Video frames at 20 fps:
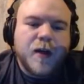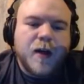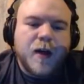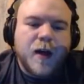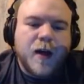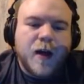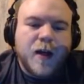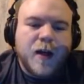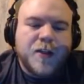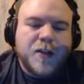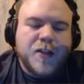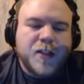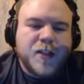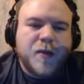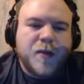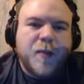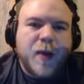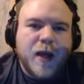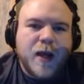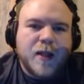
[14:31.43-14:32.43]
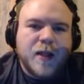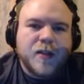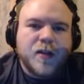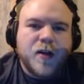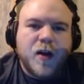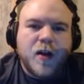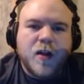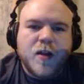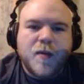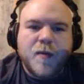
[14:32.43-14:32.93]
It just depends
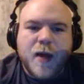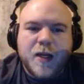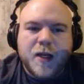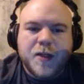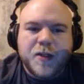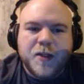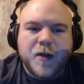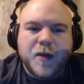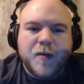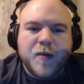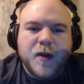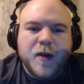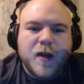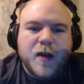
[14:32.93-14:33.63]
on the matchup